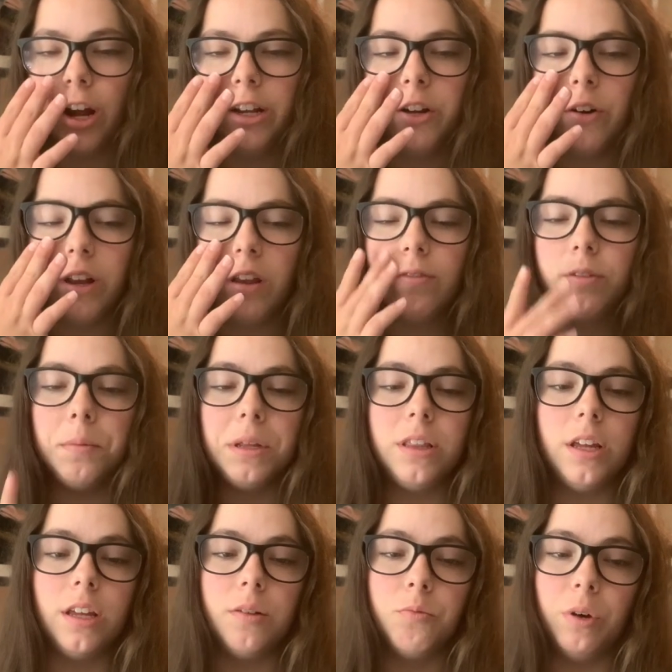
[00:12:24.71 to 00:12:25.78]
I know I didn't film
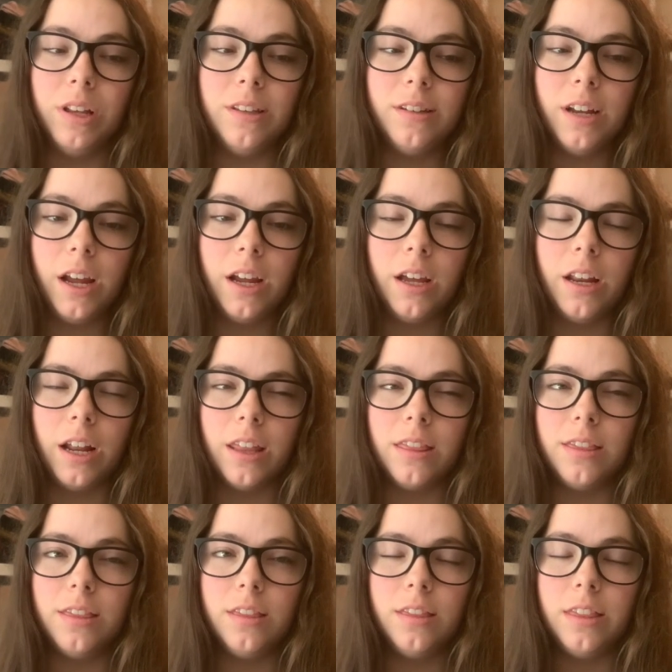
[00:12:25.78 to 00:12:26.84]
anything Wednesday and I
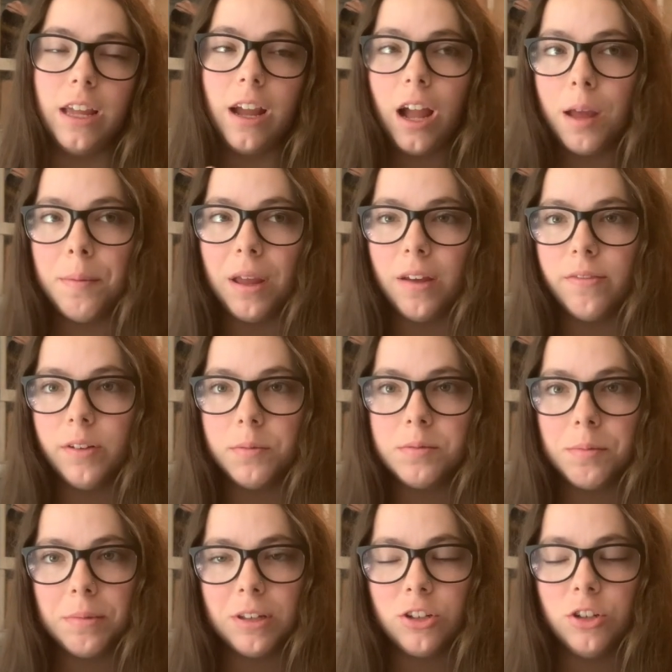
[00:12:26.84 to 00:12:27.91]
think I may have filmed
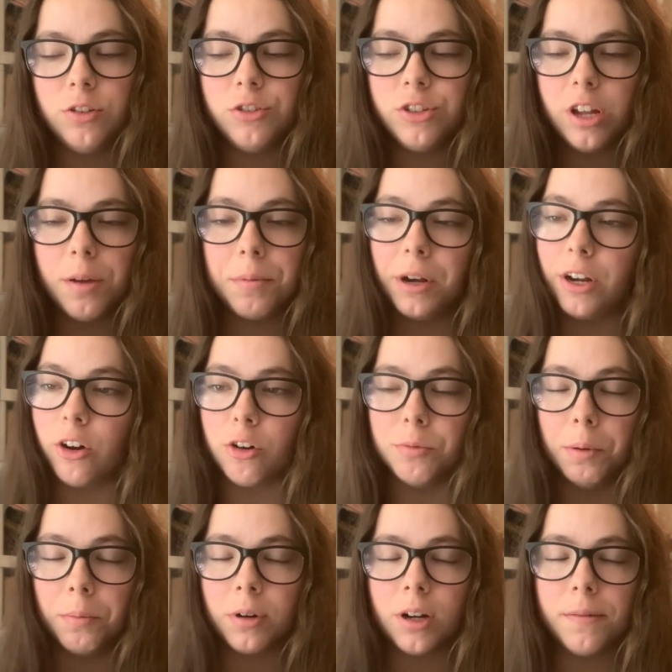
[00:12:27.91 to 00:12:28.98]
something Tuesday, but I don't
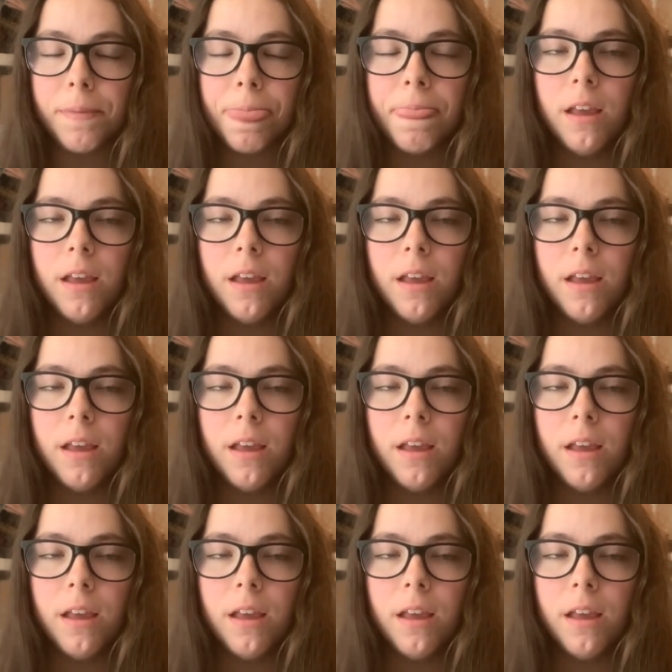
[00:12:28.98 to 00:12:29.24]
remember.